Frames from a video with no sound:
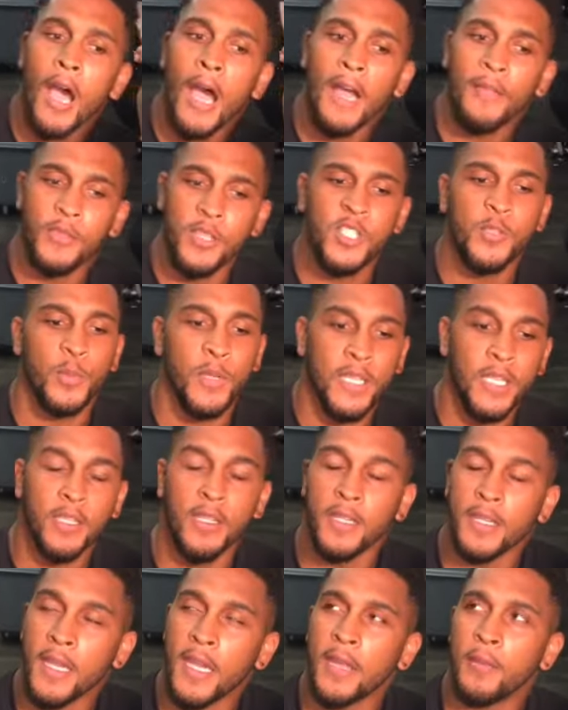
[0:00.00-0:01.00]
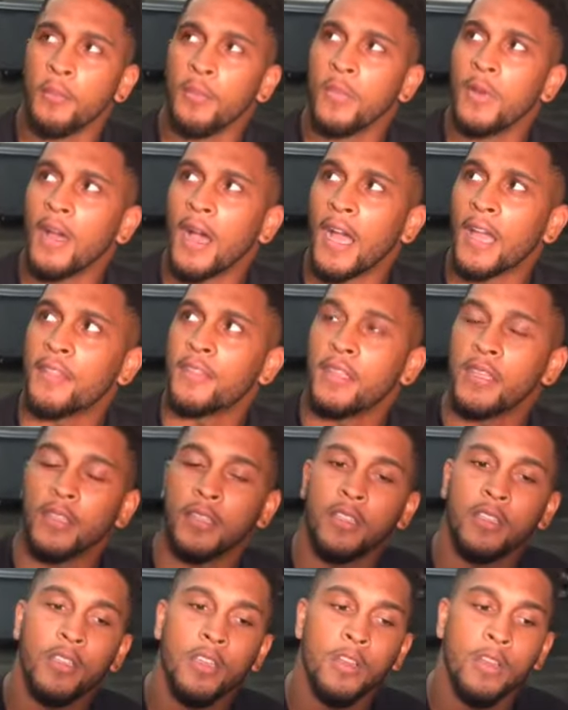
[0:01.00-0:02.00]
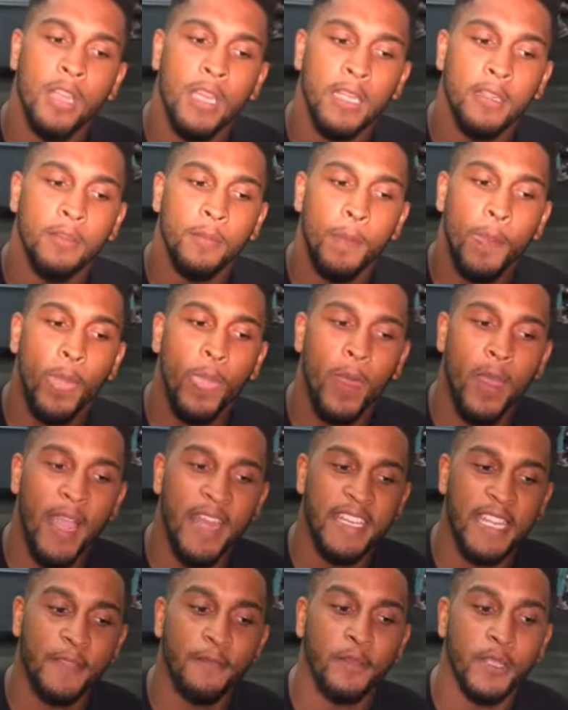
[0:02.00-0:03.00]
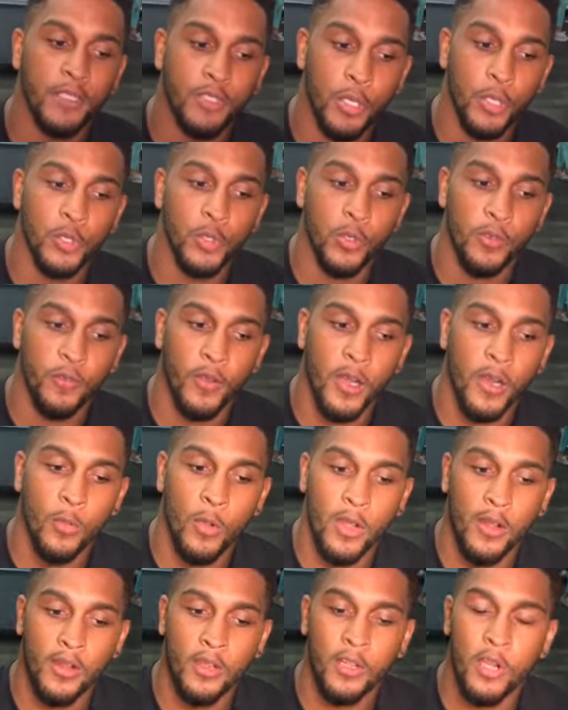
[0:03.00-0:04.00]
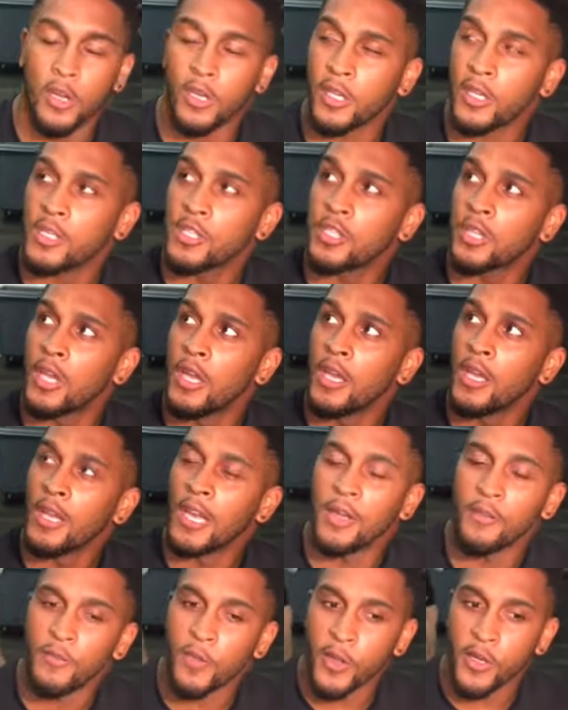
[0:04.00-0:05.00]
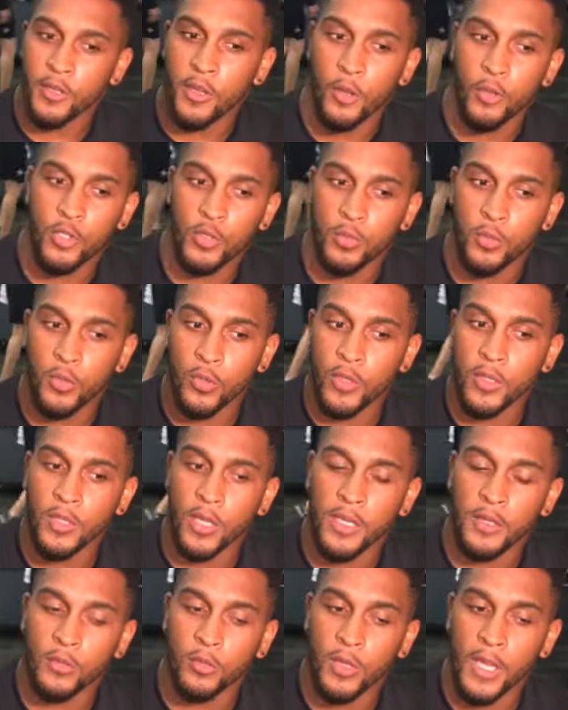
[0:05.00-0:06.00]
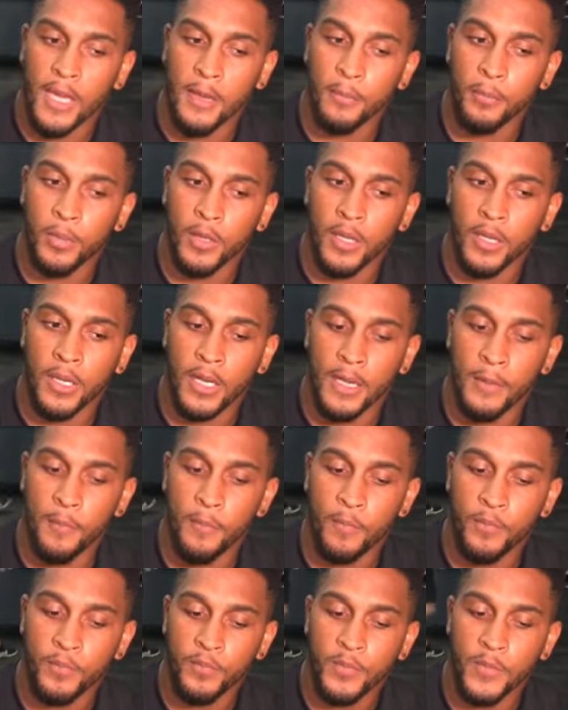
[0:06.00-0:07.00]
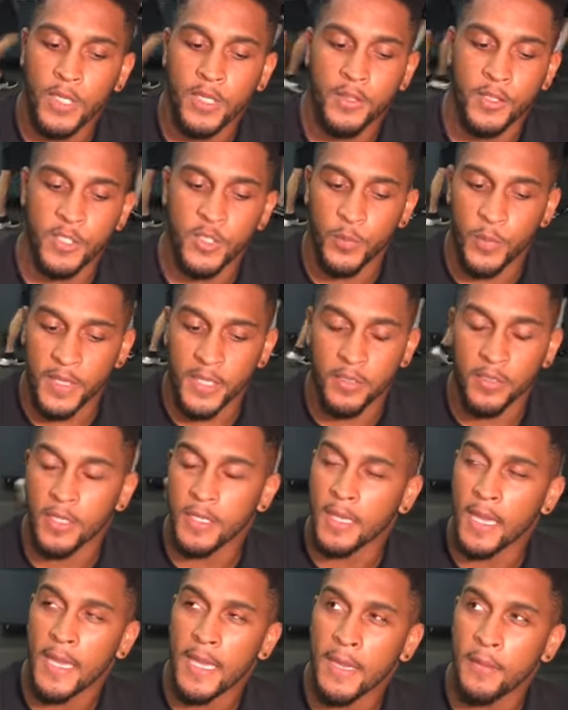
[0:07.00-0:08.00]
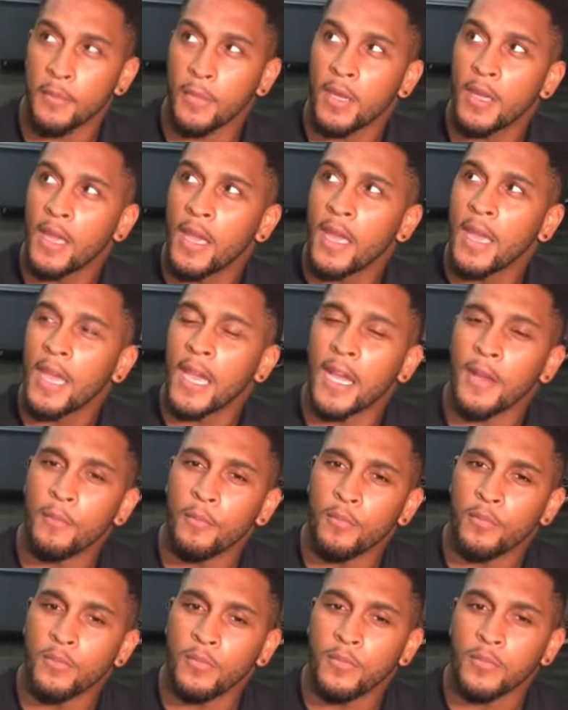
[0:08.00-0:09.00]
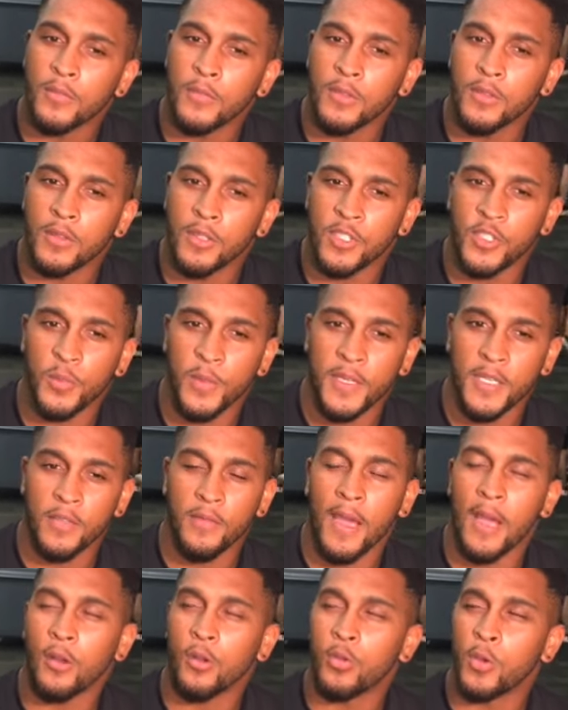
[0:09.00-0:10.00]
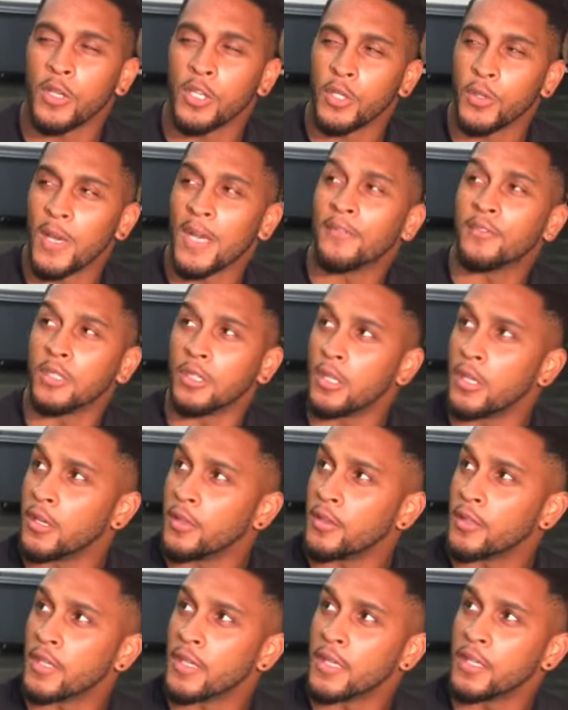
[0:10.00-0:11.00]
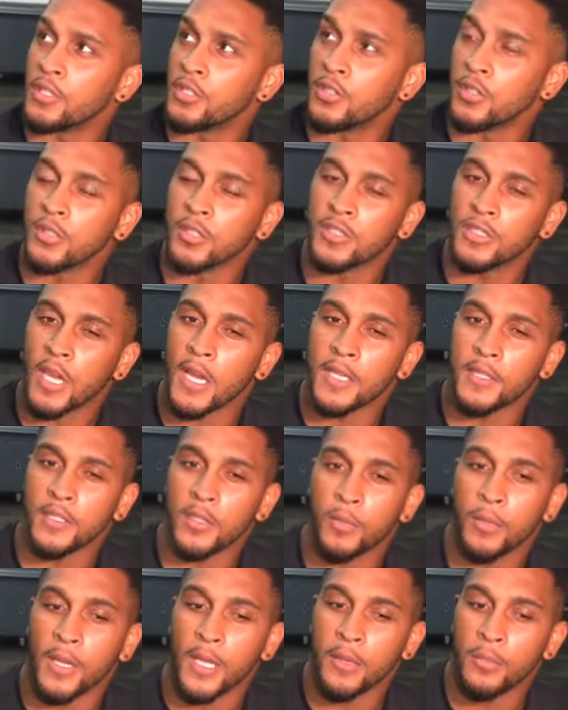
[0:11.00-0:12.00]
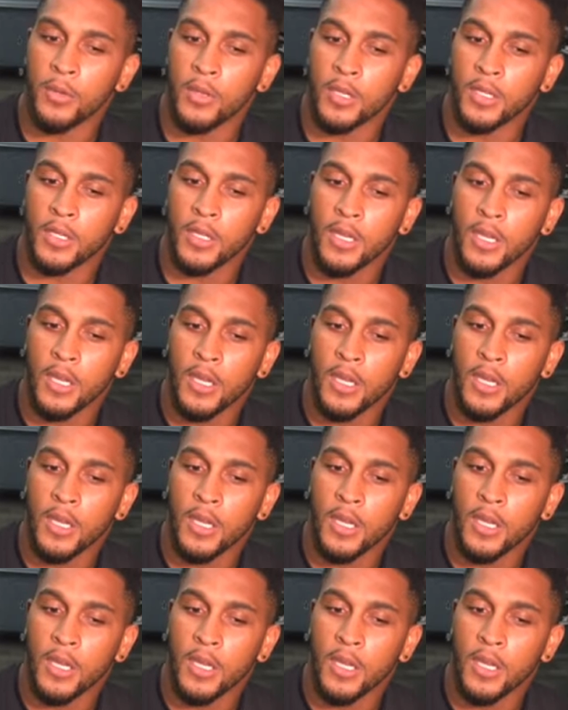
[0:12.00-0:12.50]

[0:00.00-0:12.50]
At the speed of the game, I think you know like I definitely took to it very well in college. I'm very coachable and, and all that, but um, the speed of the game. Um, the speed of how quickly you have to learn things, you know, the size of the playbook.